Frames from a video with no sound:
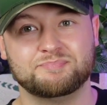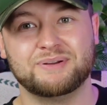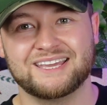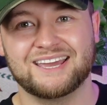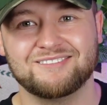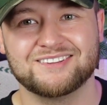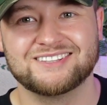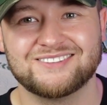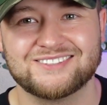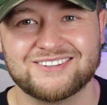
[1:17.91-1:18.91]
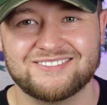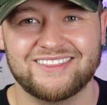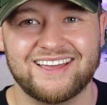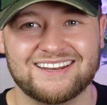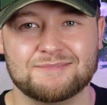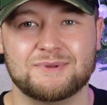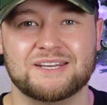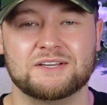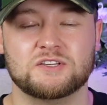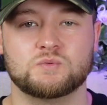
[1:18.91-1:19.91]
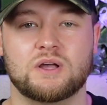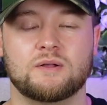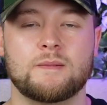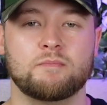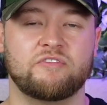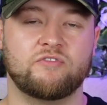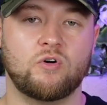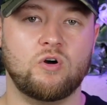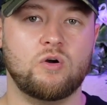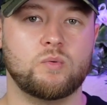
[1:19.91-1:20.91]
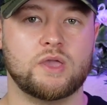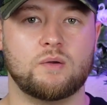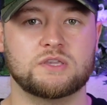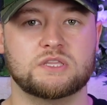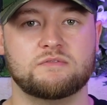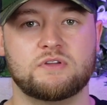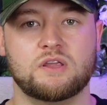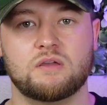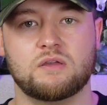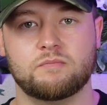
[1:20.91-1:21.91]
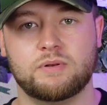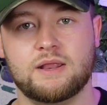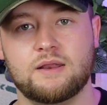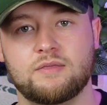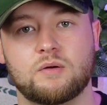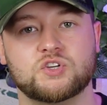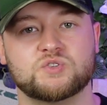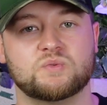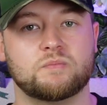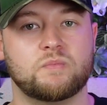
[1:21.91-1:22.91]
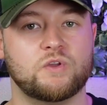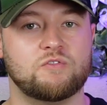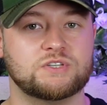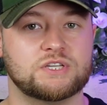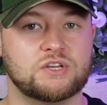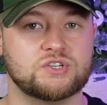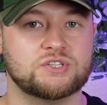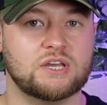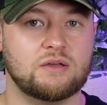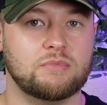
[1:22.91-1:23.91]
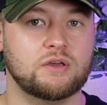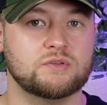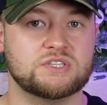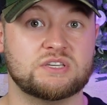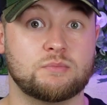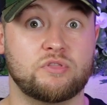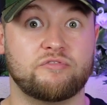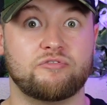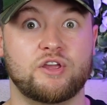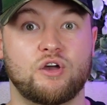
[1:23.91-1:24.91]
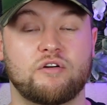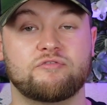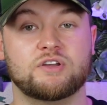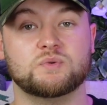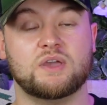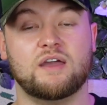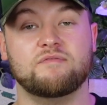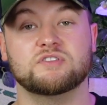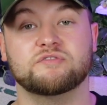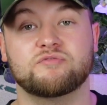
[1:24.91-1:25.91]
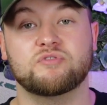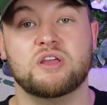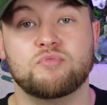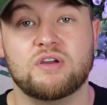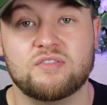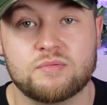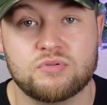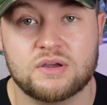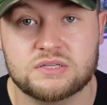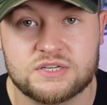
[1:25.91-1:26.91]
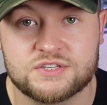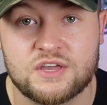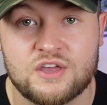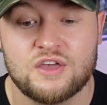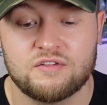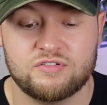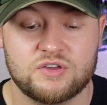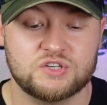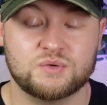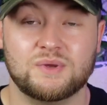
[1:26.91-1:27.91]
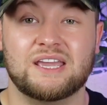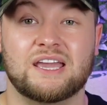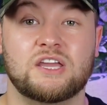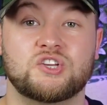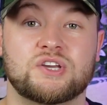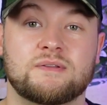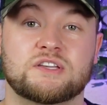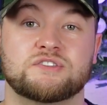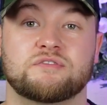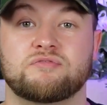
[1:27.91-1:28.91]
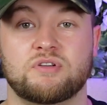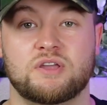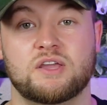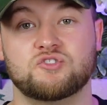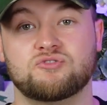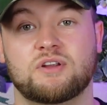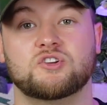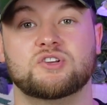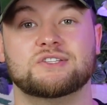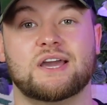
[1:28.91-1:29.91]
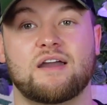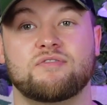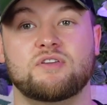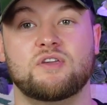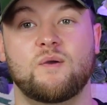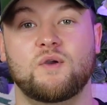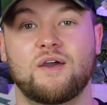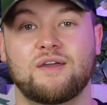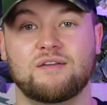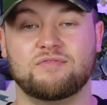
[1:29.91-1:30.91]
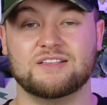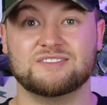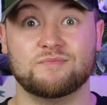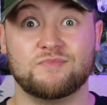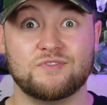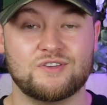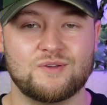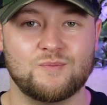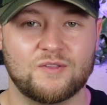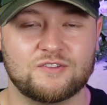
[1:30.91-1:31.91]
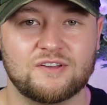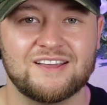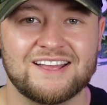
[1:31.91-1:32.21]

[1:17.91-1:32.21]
But again, we'll talk about that in a minute as well. Before we go into the video completely though, I just want to bring your attention down below to some of the free offerings we have. There's a free breathing practice for you to engage in. There's a free introduction to Hatha Yoga if that's something that you want to